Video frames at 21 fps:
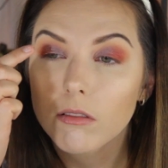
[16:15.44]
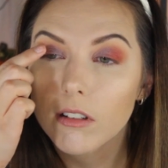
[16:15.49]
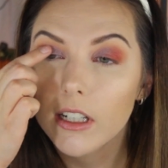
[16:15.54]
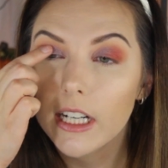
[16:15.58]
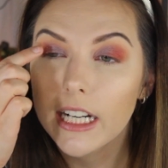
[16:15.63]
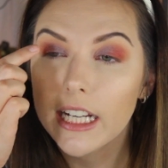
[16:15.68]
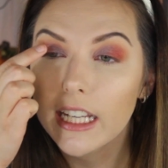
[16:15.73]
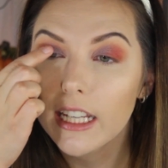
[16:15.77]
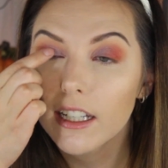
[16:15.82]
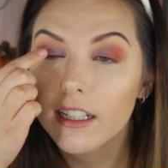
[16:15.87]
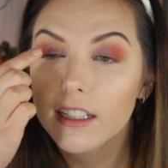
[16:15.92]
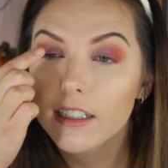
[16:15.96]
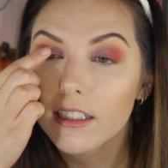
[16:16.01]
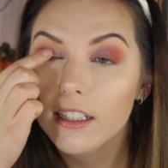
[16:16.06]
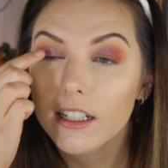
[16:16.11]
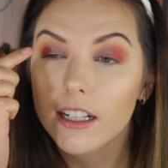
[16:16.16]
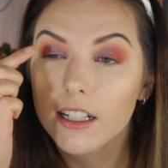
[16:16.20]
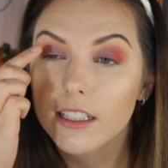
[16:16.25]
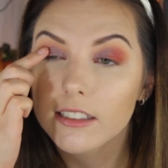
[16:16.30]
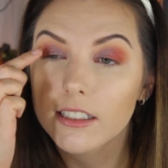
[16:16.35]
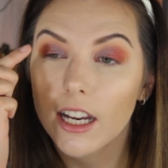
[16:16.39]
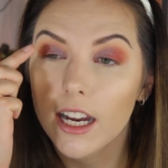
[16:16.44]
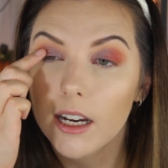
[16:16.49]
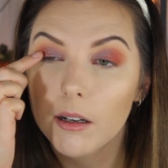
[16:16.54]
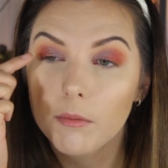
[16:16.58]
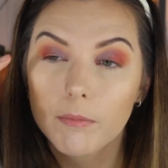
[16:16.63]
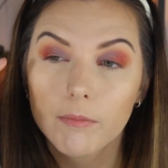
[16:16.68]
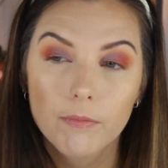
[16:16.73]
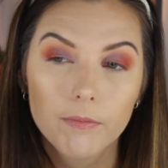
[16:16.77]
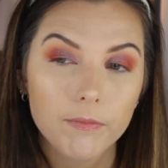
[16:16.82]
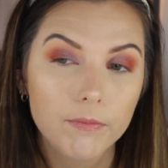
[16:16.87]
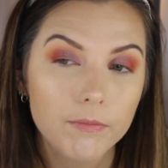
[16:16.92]
right on
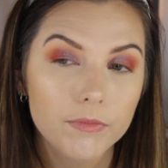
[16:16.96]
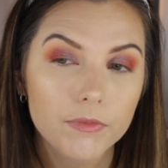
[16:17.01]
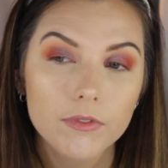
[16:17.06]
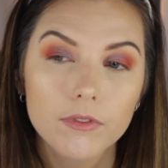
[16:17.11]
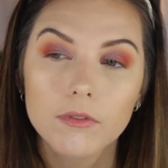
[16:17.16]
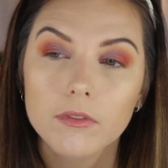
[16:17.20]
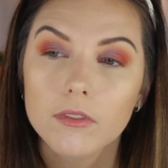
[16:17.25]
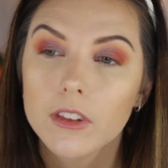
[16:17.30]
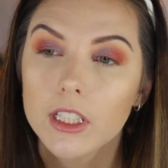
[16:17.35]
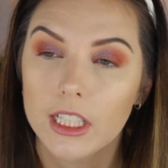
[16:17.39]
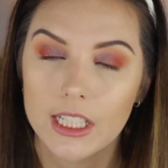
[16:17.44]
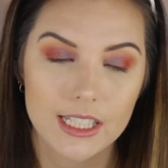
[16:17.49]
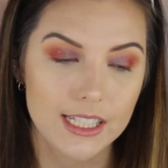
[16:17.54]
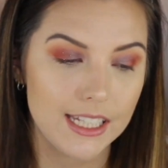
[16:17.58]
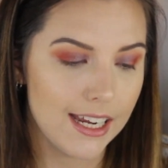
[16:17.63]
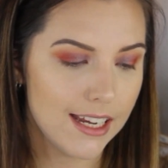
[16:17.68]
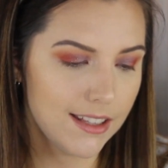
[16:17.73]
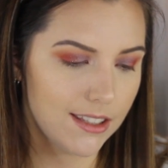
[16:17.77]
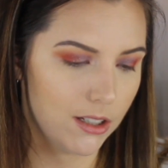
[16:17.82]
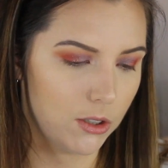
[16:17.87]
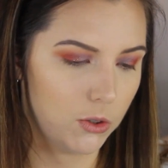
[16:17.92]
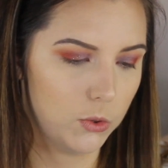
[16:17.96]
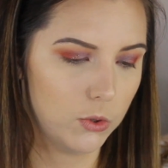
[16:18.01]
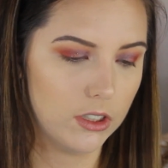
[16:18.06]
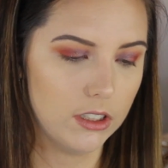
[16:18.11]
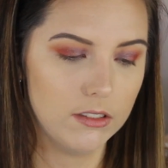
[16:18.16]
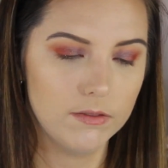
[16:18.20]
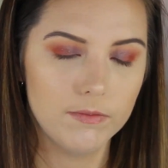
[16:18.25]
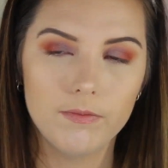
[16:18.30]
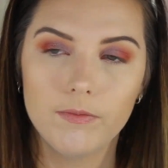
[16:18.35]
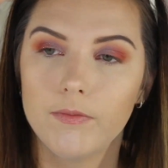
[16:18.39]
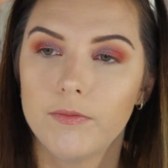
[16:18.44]
top because that's
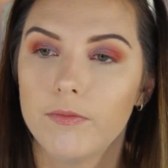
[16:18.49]
cool